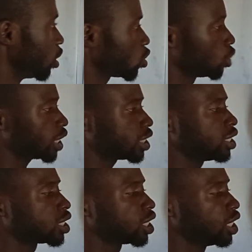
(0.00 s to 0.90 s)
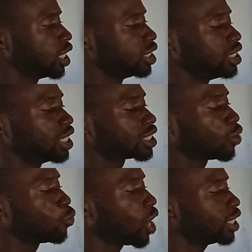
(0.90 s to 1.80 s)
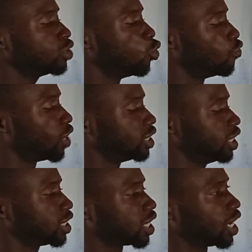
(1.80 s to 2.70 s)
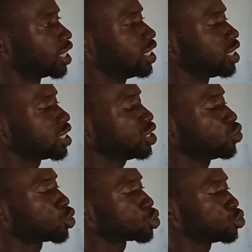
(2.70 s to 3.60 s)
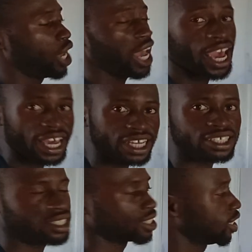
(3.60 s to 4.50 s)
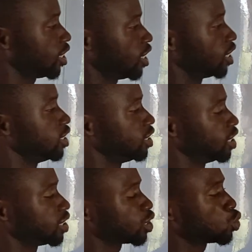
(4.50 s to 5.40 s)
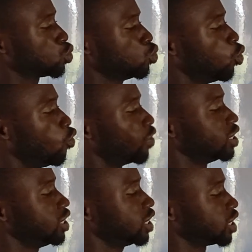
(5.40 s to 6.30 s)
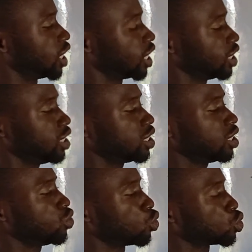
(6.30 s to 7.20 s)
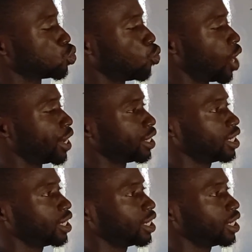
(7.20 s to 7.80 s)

So that is, delta 1 over delta is equals to x, delta 2 over delta is equals to y.